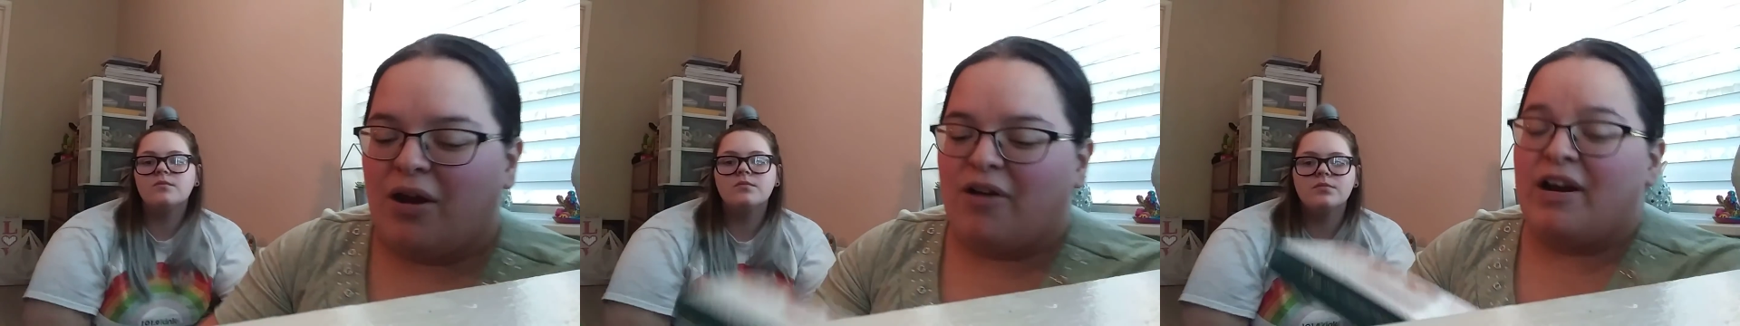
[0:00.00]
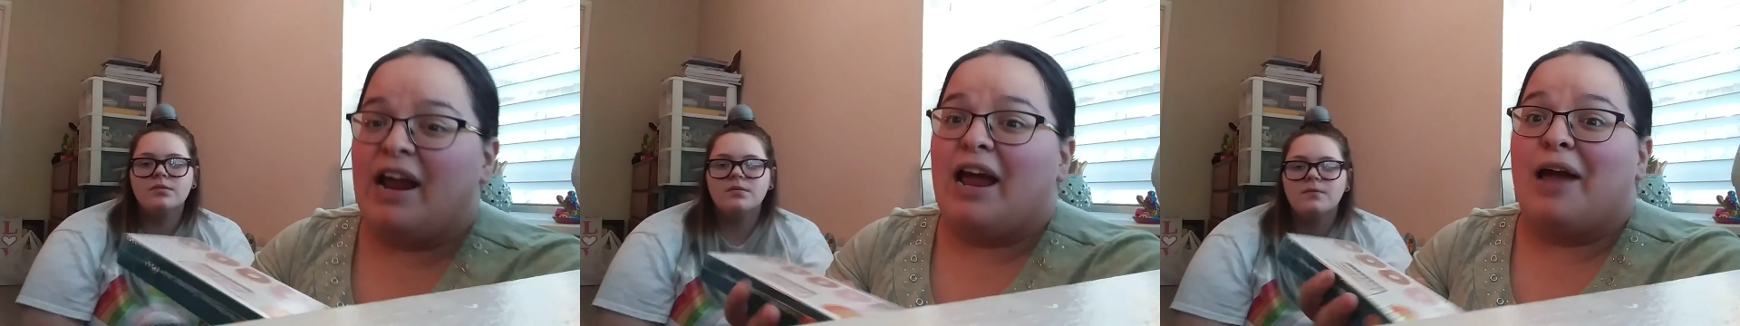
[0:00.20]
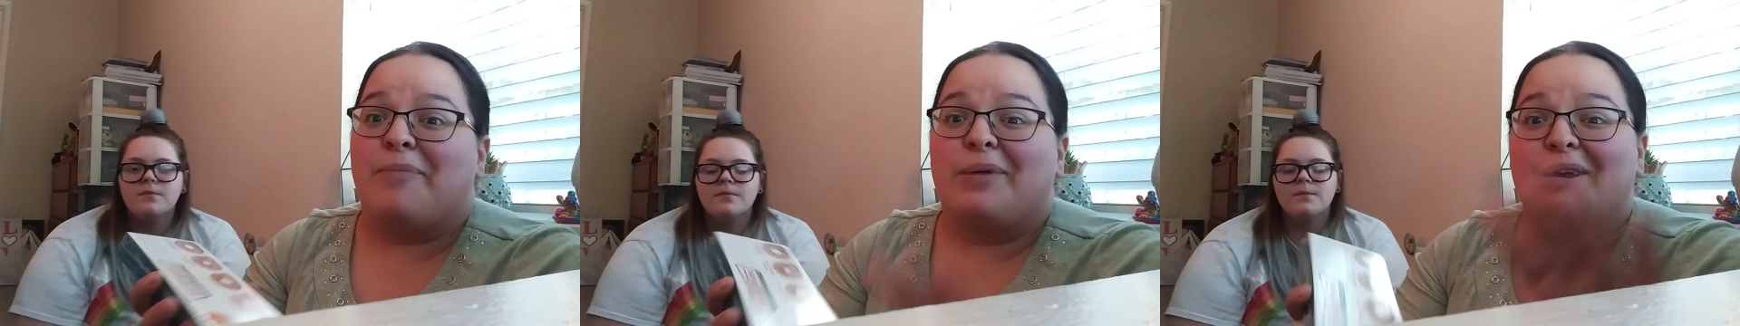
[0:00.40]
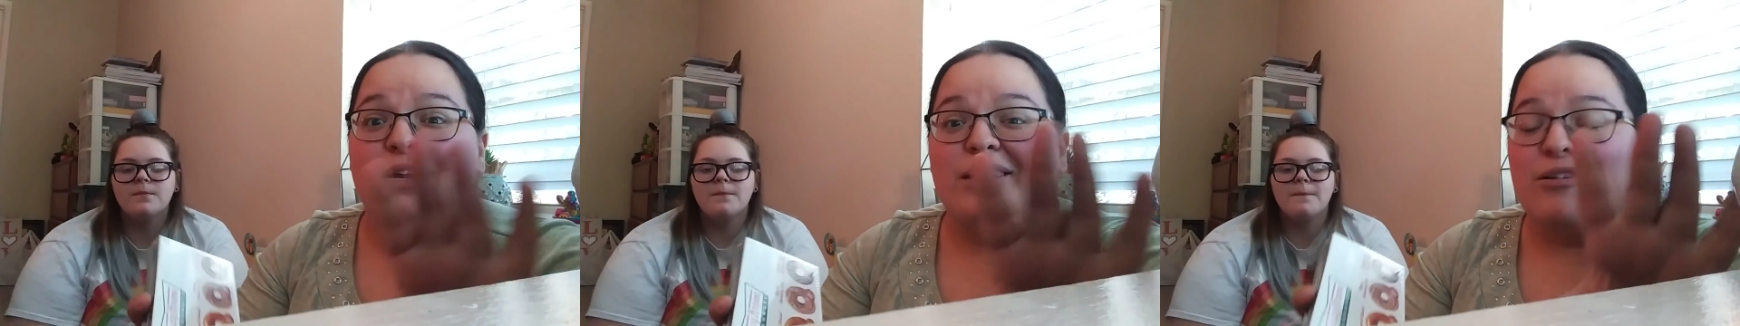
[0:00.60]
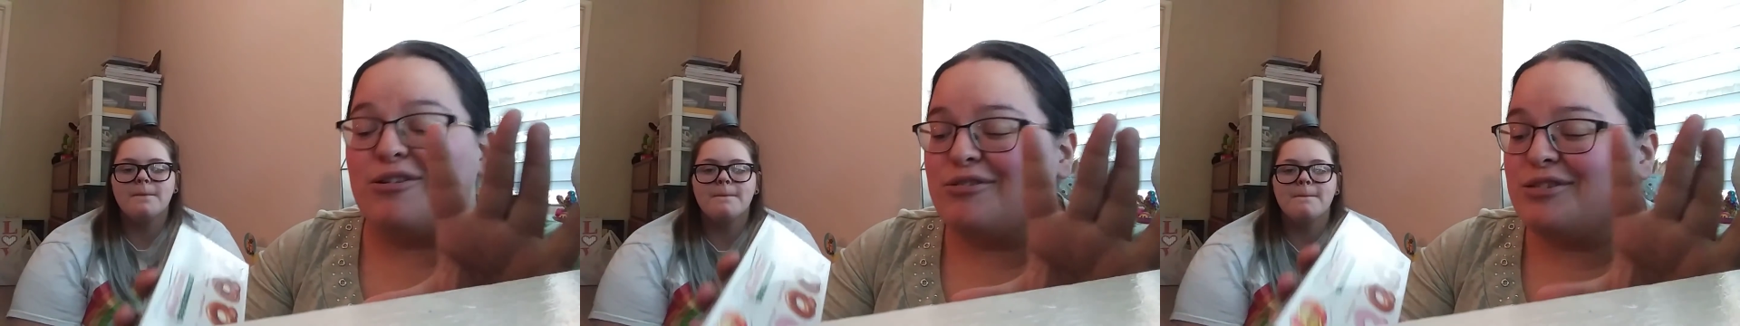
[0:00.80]
Speaker 1: All right, I'm
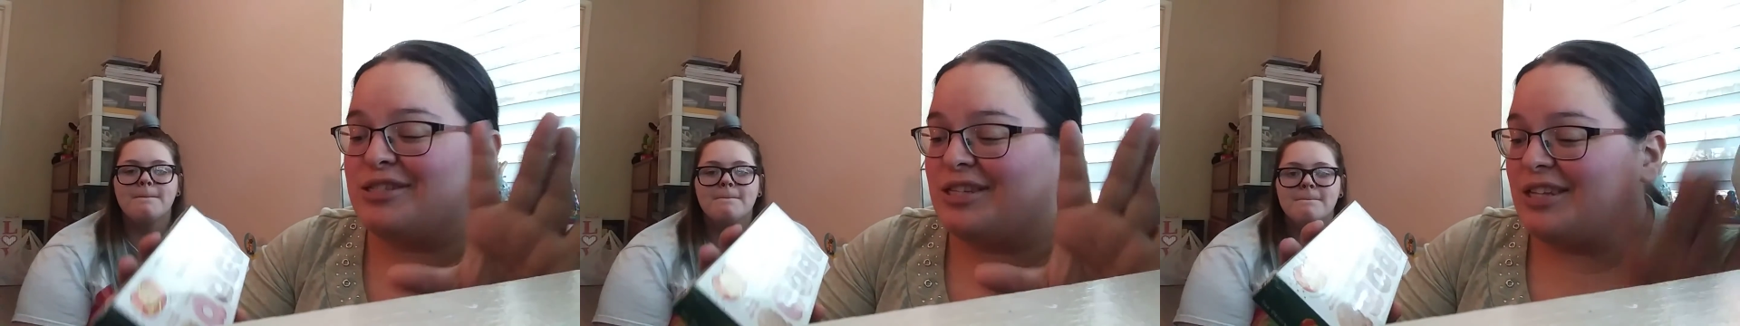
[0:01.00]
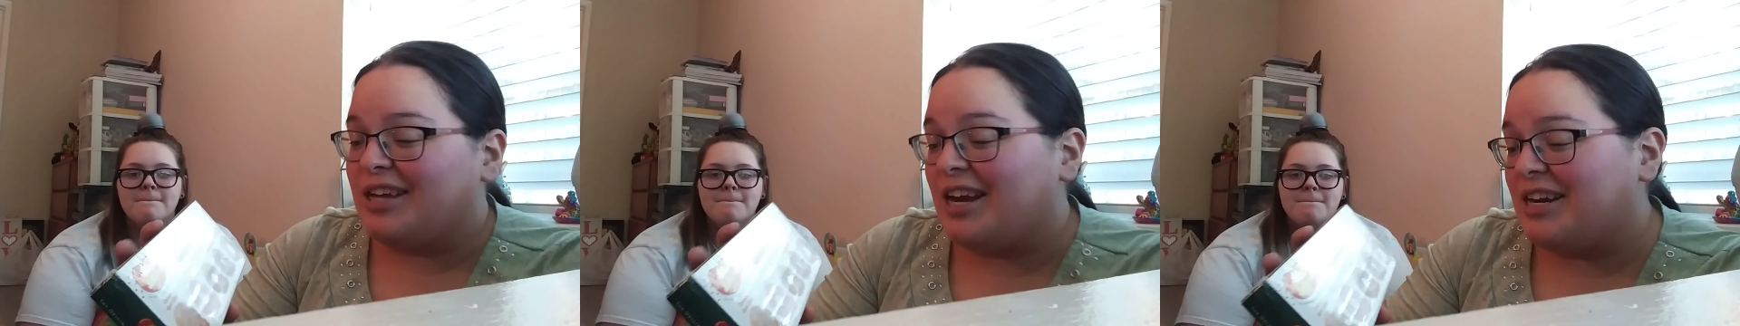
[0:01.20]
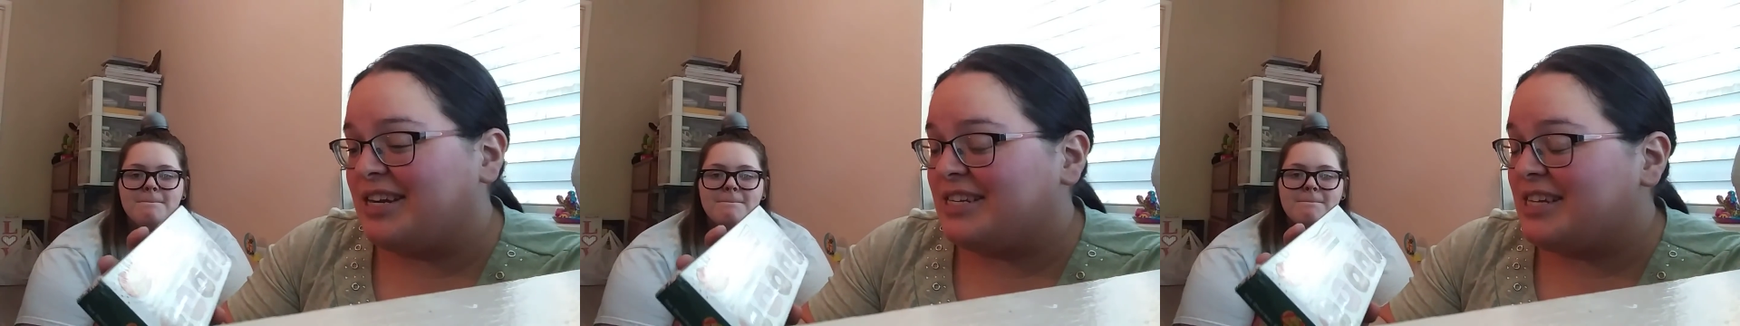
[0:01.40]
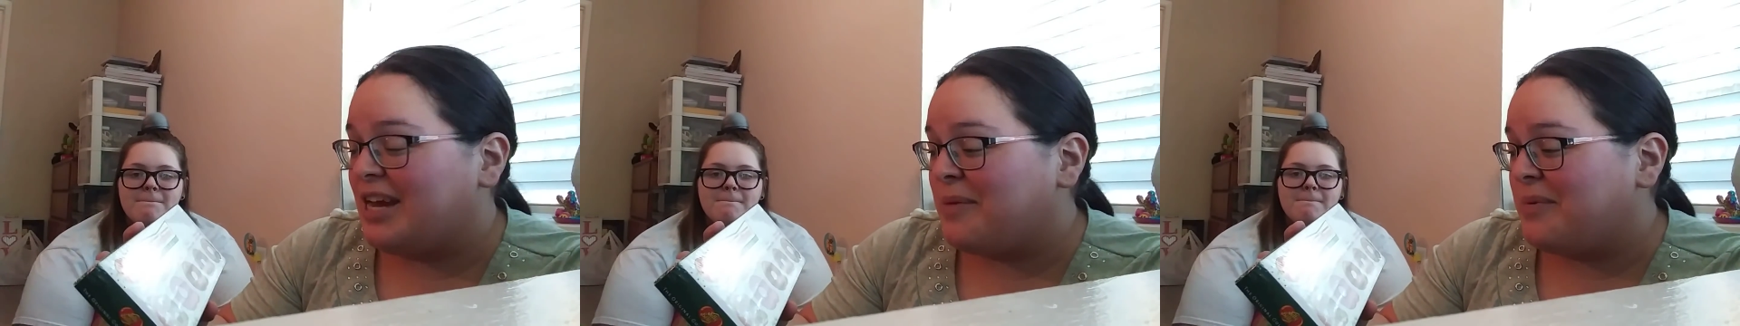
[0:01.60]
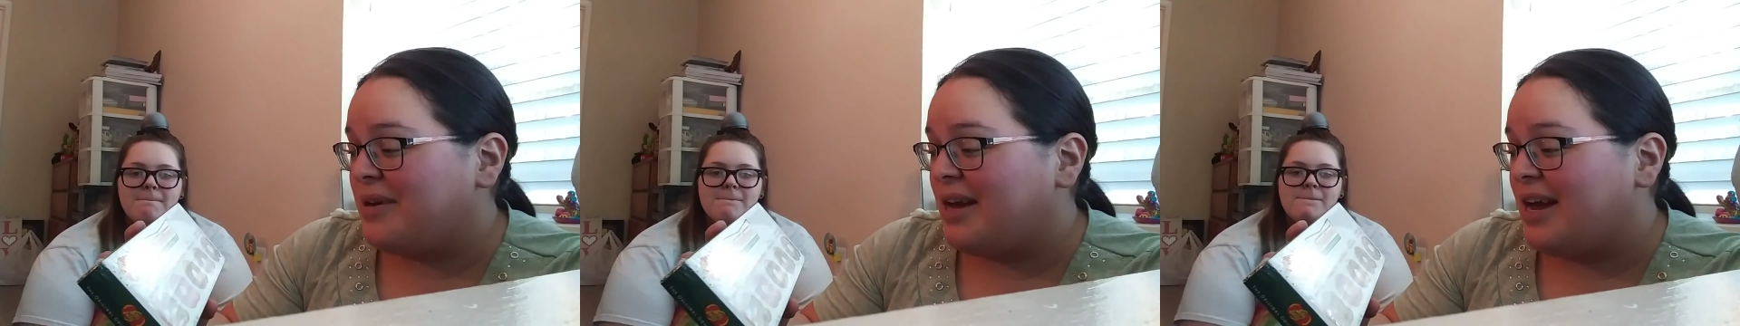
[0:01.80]
getting close to the cutting
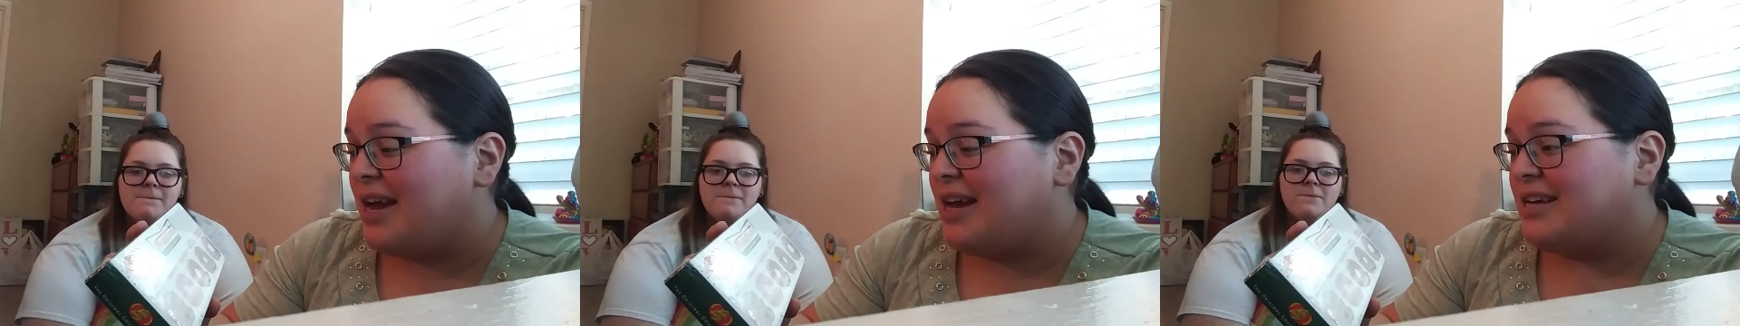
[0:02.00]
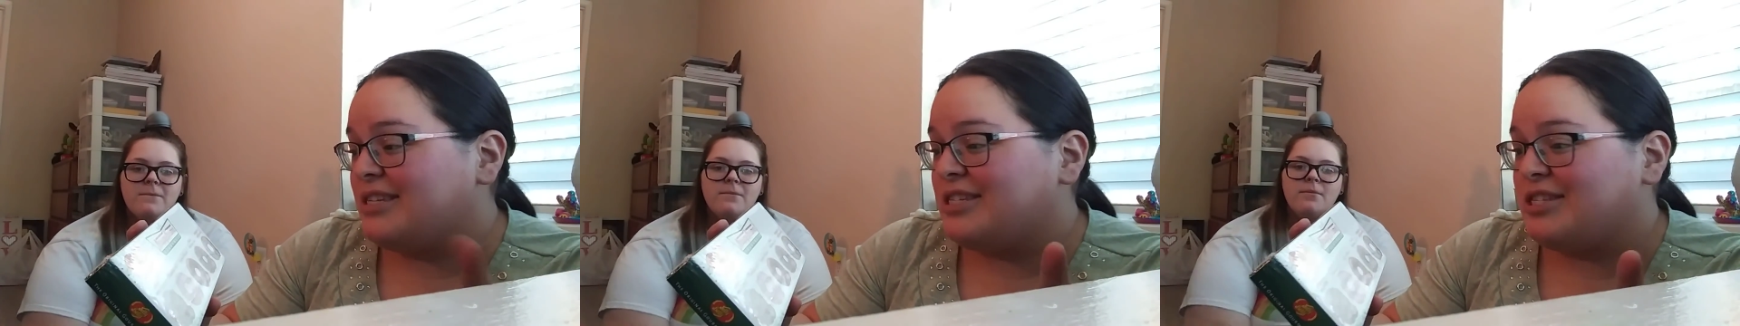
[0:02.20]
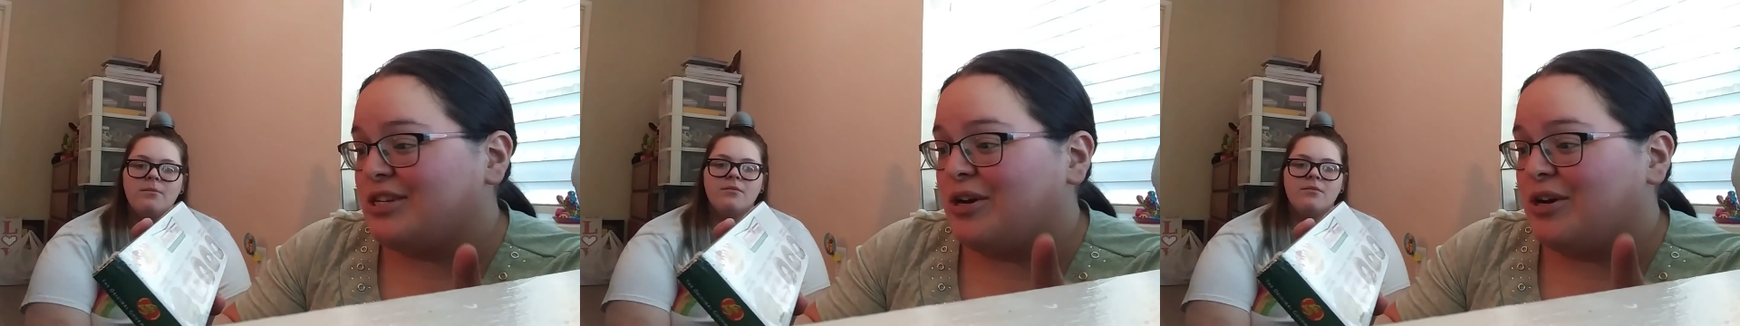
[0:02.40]
time, you guys.